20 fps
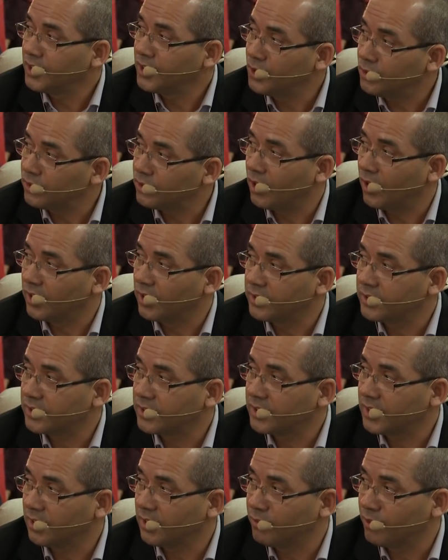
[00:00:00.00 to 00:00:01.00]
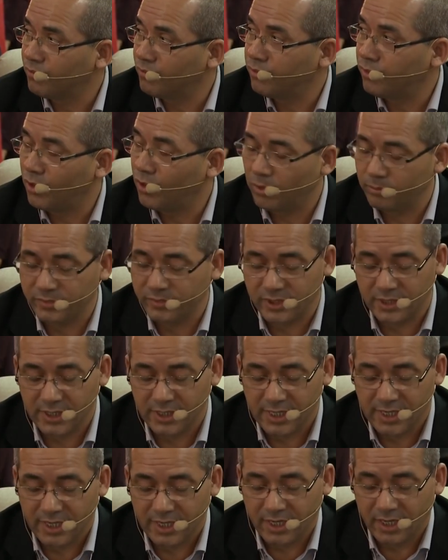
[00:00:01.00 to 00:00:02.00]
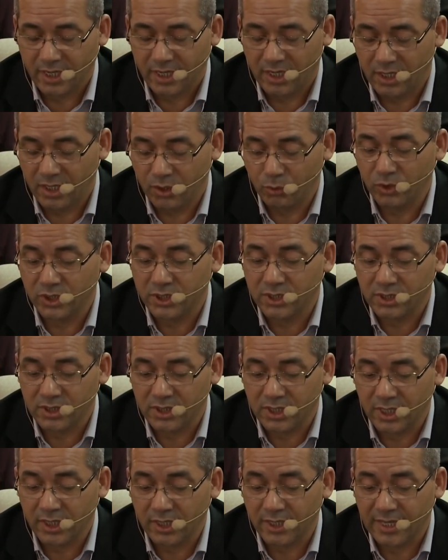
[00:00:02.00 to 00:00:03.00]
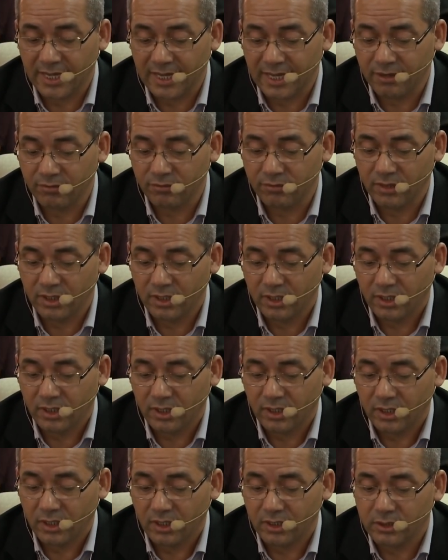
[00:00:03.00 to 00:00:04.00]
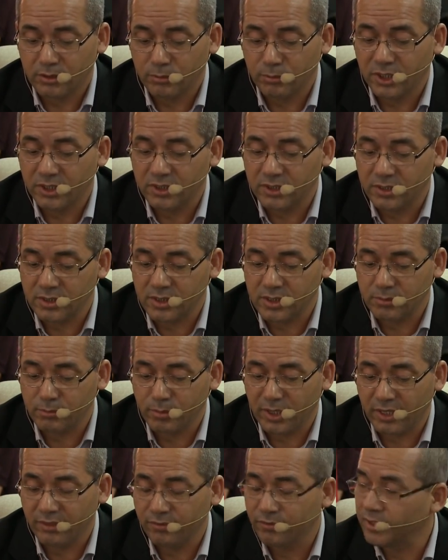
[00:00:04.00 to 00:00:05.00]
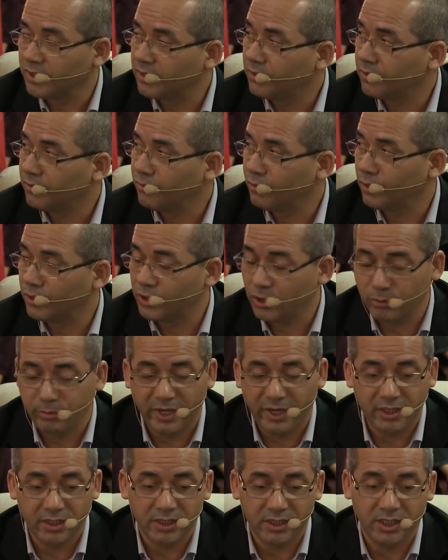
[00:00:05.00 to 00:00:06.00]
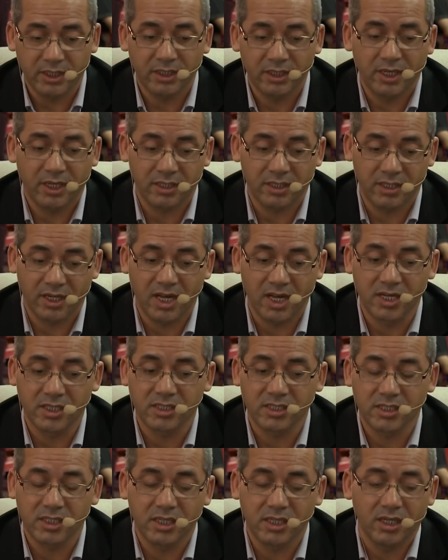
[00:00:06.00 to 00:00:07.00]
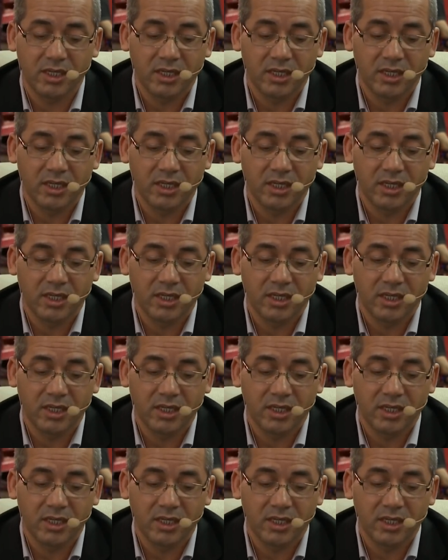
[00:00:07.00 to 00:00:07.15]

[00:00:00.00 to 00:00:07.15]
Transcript: new knowledge can be formed, which can have a tremendous benefit for the humanity at large.